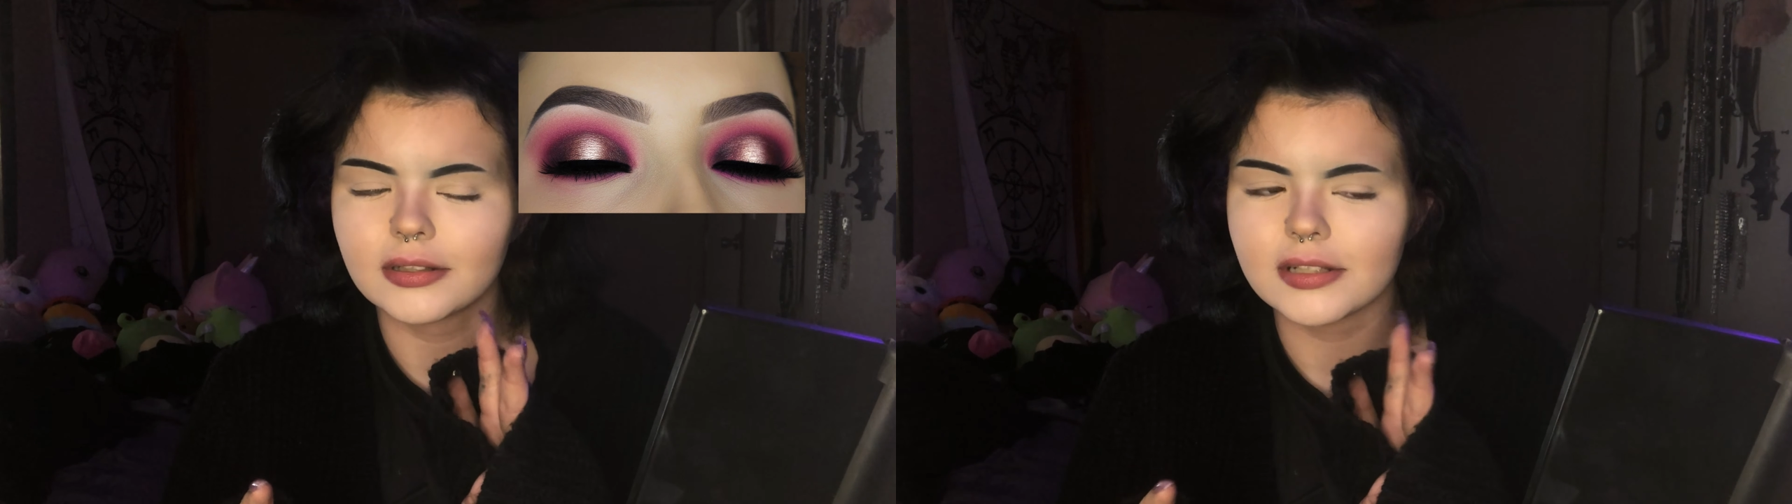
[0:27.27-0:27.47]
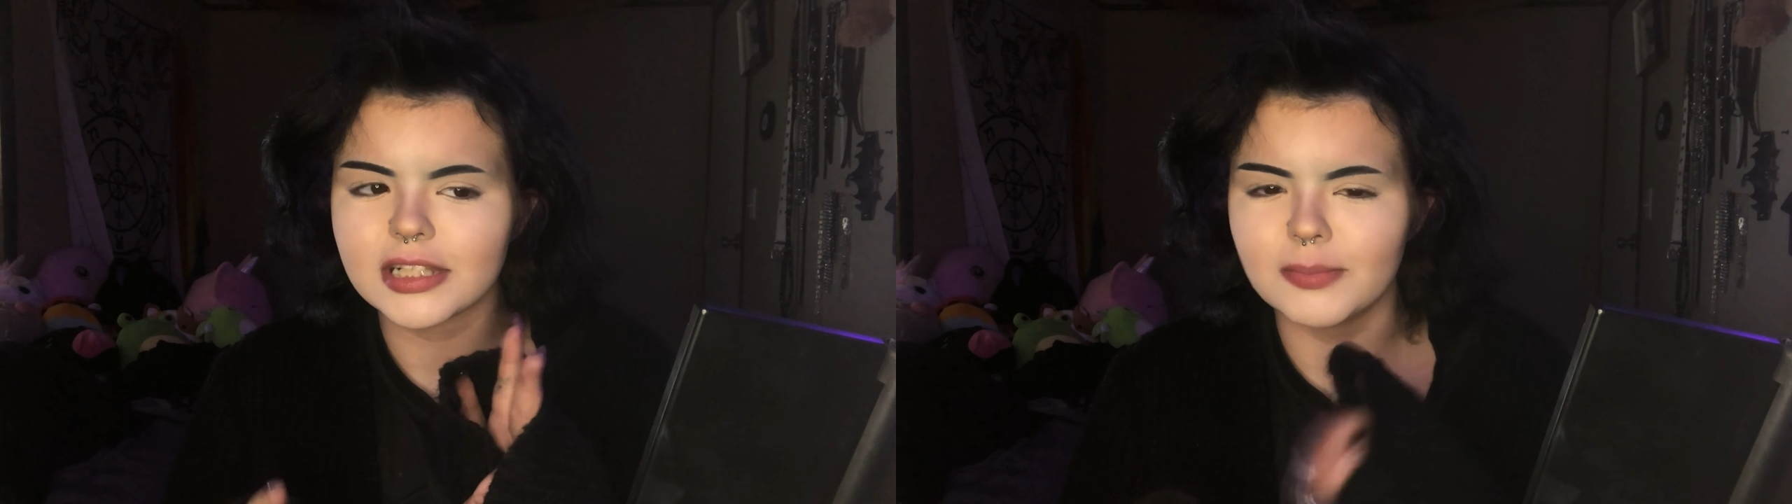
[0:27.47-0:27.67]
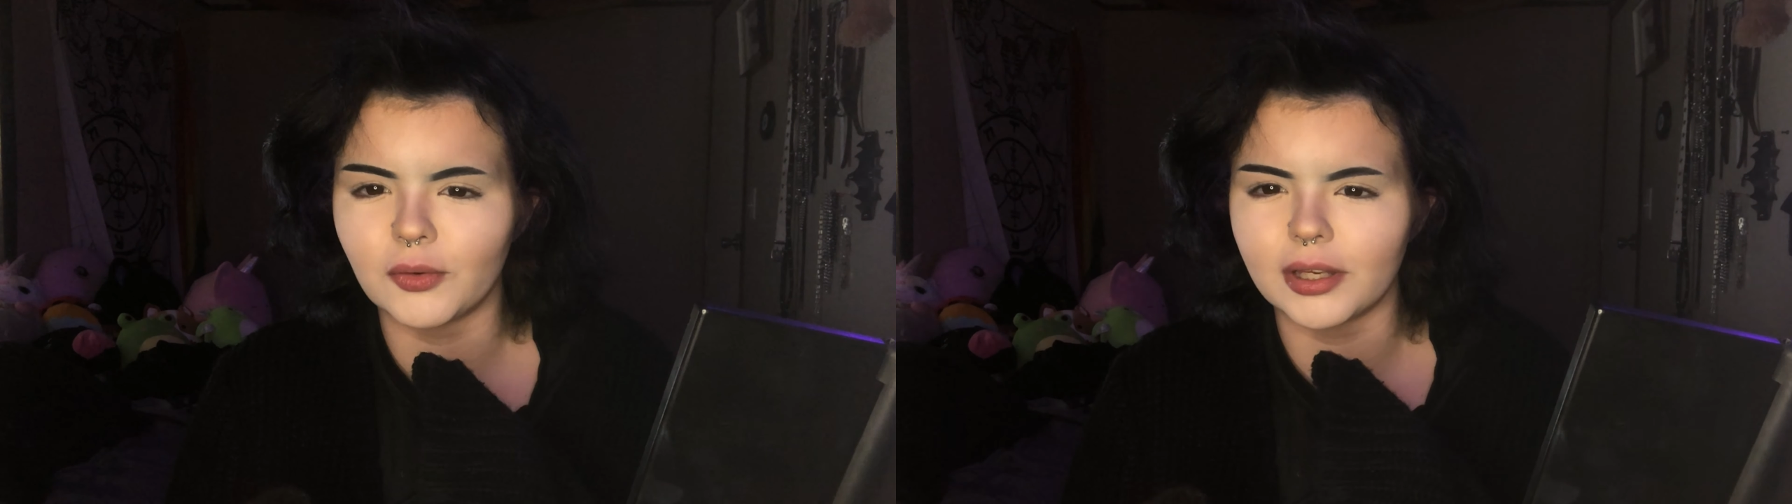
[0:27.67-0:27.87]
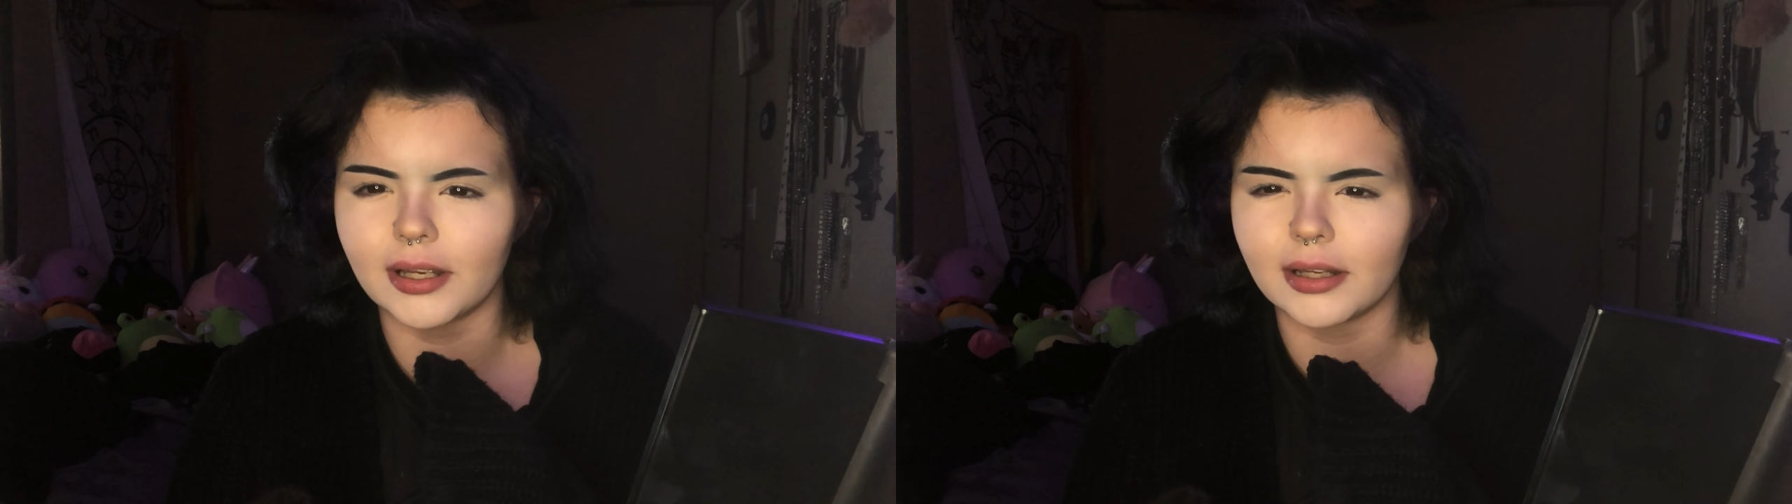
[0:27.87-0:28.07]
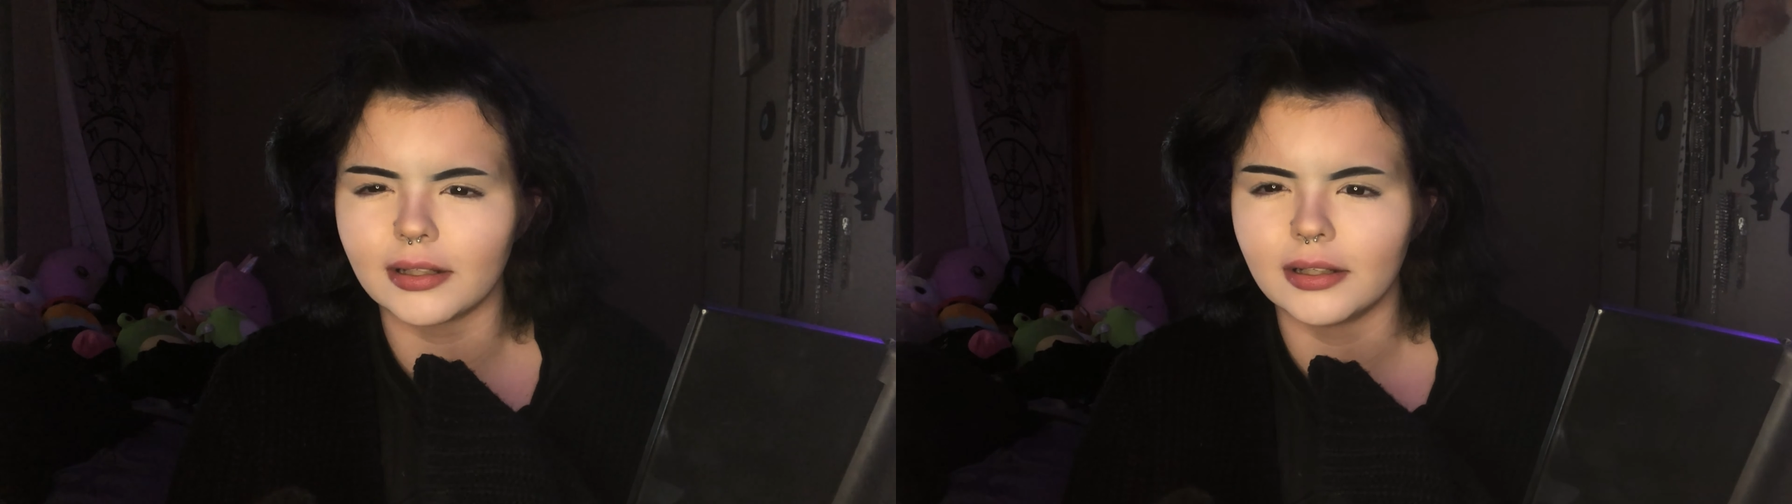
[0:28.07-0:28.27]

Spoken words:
smoky eye.